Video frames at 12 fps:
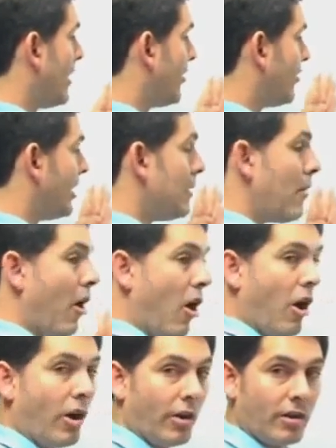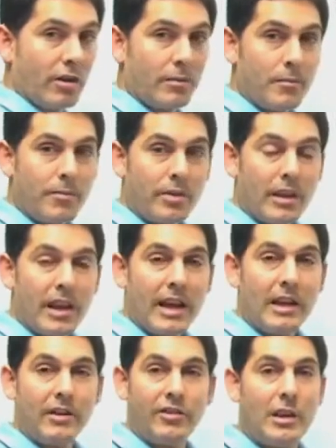It'll seem hard.
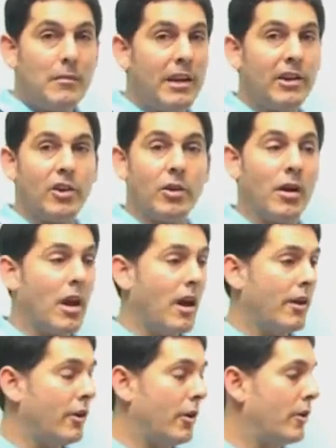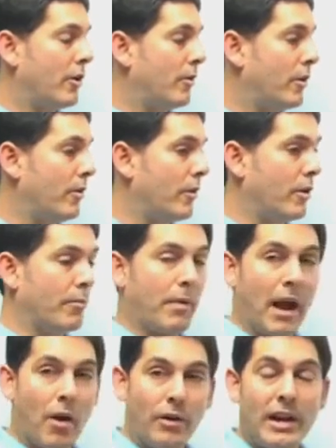It'll seem like you're
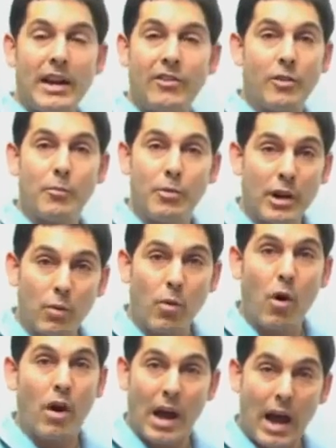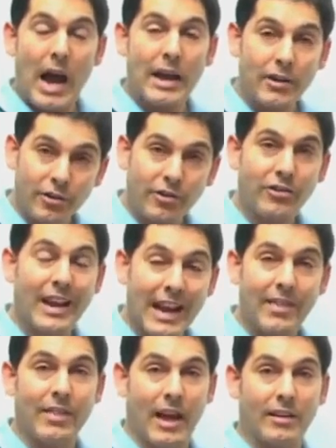pounding against a brick wall. I
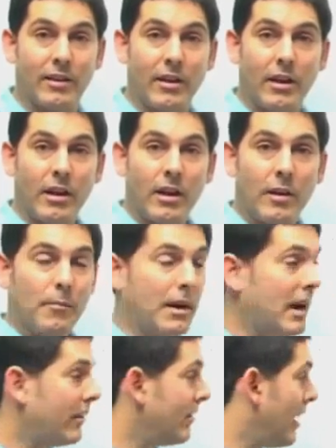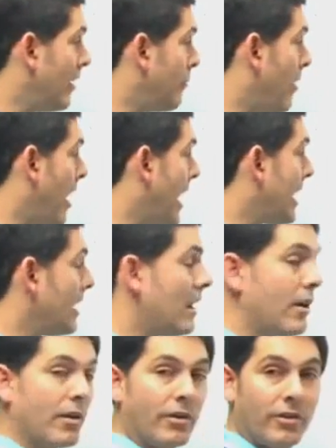understand that, because
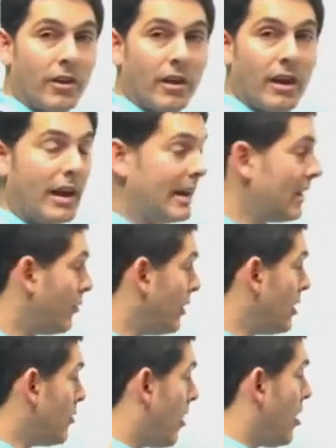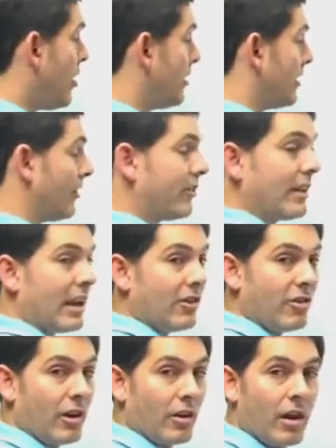pioneers, and that's what you are in this
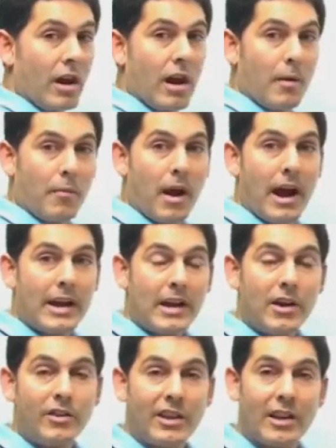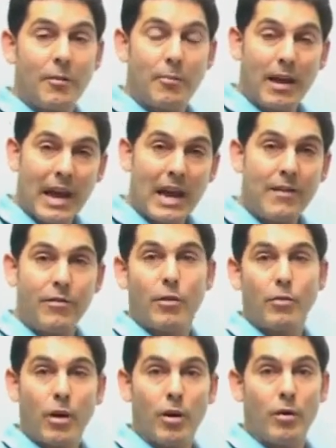stage here, pioneers had to pave
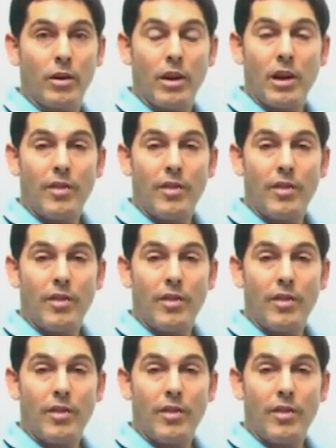the road.